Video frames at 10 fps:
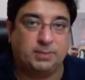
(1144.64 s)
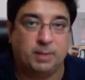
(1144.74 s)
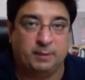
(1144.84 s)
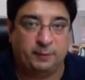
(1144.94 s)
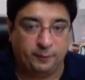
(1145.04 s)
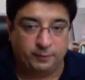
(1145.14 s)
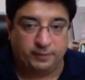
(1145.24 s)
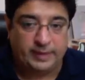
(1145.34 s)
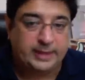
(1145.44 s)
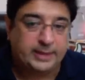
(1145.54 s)
my
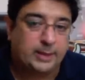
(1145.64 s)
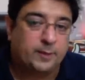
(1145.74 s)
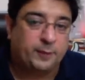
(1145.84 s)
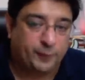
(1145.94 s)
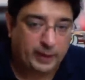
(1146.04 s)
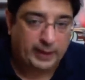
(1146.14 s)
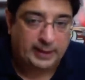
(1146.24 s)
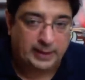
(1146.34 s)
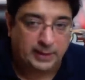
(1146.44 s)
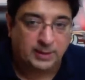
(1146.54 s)
reason of
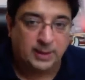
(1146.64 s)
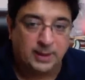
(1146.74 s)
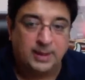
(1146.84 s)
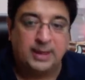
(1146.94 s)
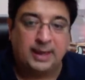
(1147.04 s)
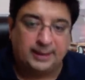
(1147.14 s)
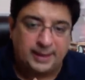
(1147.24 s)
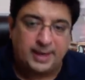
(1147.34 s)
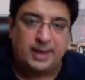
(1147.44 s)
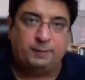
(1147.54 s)
failures. And then
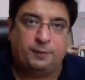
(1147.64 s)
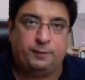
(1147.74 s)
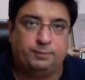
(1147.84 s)
I